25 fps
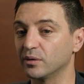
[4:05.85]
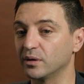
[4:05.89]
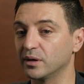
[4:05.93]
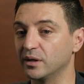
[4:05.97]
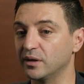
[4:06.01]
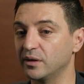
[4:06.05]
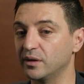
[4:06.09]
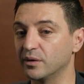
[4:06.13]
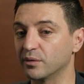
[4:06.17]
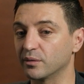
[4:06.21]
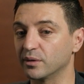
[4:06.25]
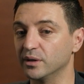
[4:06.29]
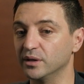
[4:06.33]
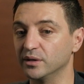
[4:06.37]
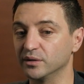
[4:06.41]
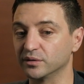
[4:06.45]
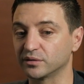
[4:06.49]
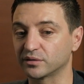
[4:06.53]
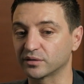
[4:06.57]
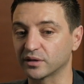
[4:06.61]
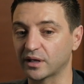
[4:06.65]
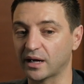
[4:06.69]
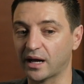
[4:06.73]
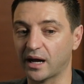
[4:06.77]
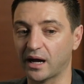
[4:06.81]
There
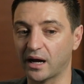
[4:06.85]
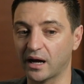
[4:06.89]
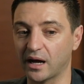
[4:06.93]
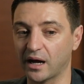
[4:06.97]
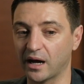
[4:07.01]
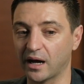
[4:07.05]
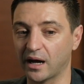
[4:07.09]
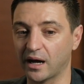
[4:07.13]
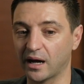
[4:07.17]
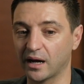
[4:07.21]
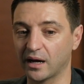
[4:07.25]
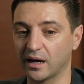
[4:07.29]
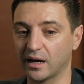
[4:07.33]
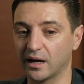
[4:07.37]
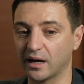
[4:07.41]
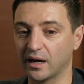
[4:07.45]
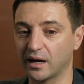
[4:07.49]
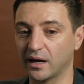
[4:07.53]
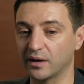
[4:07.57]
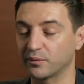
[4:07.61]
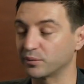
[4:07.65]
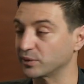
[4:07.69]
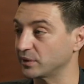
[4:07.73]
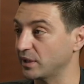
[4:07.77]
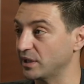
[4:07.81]
is
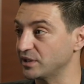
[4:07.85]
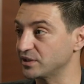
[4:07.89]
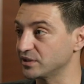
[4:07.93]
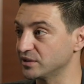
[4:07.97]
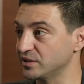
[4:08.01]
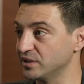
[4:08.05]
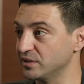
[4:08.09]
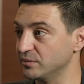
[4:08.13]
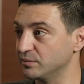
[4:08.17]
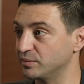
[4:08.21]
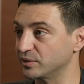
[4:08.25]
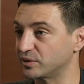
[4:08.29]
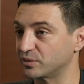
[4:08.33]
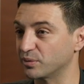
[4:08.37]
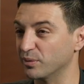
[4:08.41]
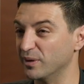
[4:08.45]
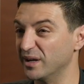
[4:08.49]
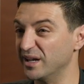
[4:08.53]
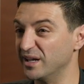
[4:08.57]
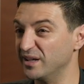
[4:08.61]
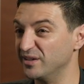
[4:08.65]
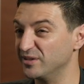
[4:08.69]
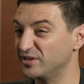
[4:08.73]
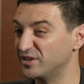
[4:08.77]
a relationship between,